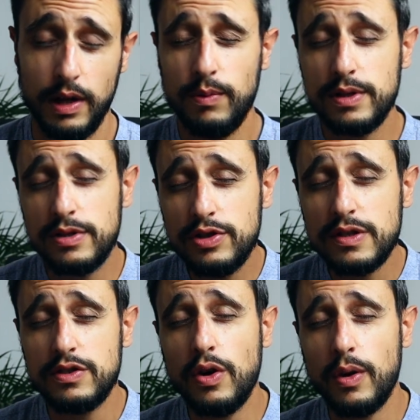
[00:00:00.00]
It was
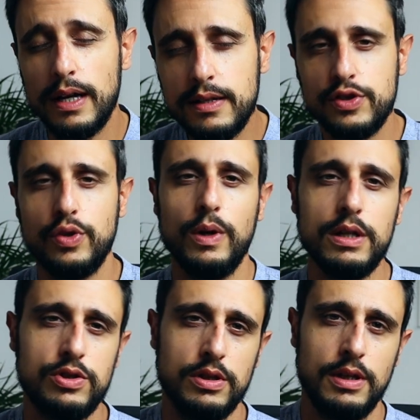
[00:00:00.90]
just your
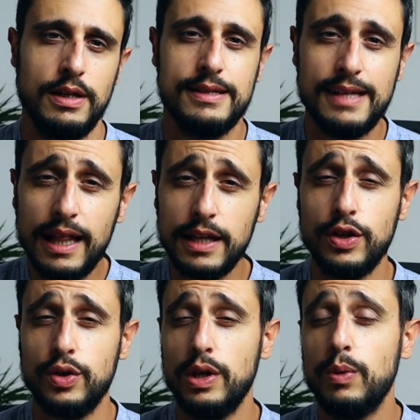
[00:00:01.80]
intuition
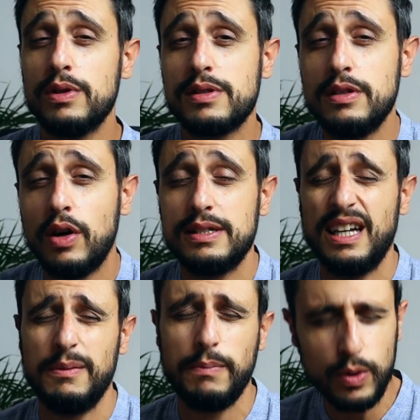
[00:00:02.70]
telling you it was not
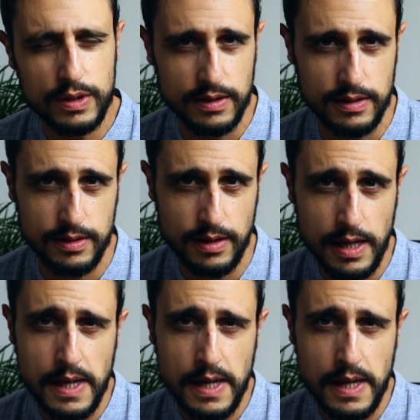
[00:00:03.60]
that important.